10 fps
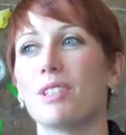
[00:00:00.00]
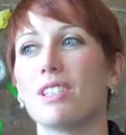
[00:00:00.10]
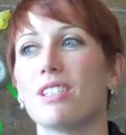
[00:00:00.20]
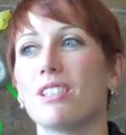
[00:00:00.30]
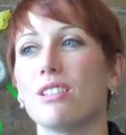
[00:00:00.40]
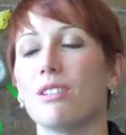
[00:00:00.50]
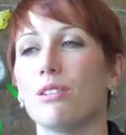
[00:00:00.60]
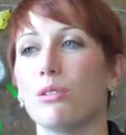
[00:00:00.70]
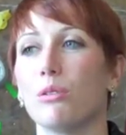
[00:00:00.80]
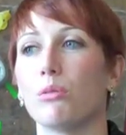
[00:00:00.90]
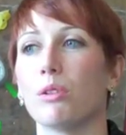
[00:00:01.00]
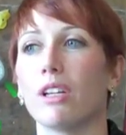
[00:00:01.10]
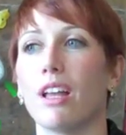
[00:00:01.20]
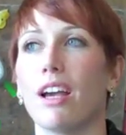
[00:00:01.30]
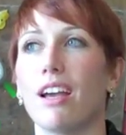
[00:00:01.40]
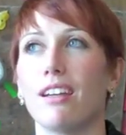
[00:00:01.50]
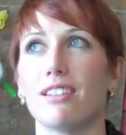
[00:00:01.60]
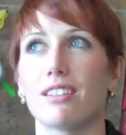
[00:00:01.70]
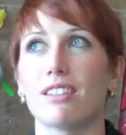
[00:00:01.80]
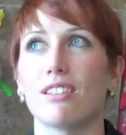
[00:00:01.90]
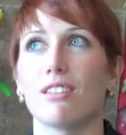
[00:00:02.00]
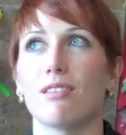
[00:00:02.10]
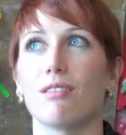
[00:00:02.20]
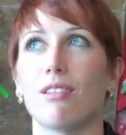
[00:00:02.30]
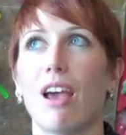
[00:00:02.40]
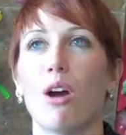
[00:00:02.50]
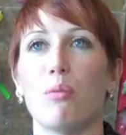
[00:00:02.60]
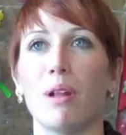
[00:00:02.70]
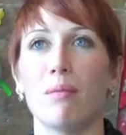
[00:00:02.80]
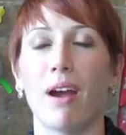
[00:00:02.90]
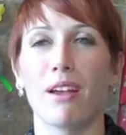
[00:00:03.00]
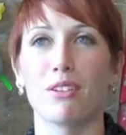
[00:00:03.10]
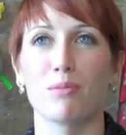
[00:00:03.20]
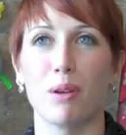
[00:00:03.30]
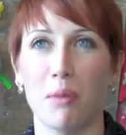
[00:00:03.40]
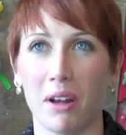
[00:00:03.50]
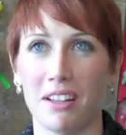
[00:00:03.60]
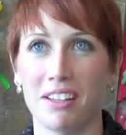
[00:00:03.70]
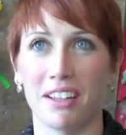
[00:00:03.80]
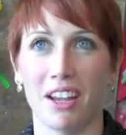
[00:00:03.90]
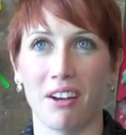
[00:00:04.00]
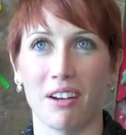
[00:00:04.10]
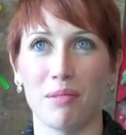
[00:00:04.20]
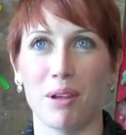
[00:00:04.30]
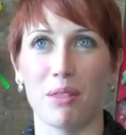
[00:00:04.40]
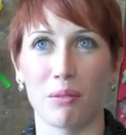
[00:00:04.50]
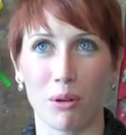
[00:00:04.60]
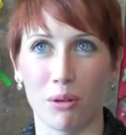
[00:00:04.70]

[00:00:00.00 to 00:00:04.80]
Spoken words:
to realize how many miles my body can carry me through.